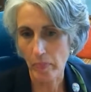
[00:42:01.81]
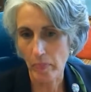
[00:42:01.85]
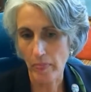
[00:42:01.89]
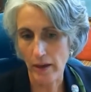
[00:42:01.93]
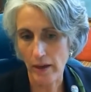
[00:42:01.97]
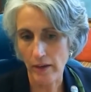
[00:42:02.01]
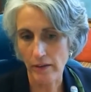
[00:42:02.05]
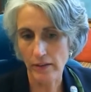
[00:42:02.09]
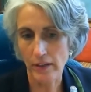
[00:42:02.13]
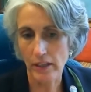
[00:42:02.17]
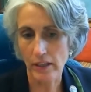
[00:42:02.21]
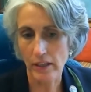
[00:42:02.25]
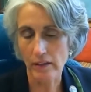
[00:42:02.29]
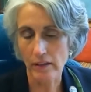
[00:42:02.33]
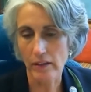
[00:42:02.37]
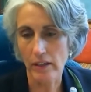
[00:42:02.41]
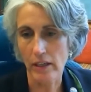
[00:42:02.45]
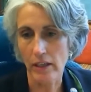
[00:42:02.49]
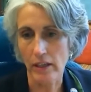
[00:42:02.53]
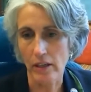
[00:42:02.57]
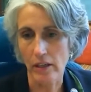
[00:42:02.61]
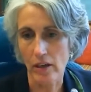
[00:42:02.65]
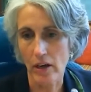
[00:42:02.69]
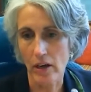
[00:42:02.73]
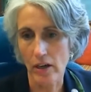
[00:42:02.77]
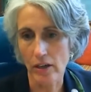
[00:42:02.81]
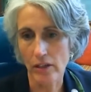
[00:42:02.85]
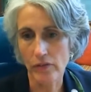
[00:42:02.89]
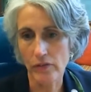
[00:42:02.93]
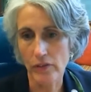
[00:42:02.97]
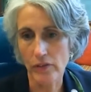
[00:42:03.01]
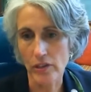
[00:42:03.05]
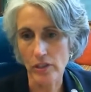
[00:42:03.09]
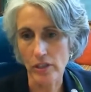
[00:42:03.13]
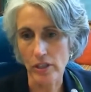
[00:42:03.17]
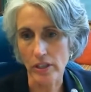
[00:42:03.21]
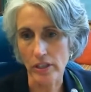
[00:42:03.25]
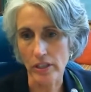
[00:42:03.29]
I think that
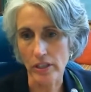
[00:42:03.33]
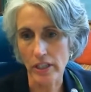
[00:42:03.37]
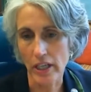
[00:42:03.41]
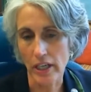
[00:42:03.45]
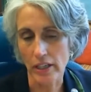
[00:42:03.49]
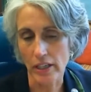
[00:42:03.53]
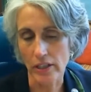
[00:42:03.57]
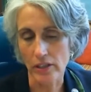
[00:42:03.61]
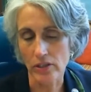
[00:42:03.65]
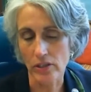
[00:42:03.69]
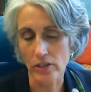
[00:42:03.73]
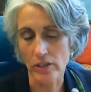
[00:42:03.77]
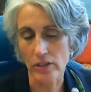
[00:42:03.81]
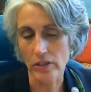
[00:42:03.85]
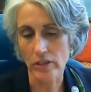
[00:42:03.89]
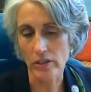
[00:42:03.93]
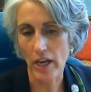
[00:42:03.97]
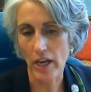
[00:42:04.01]
artificial intelligence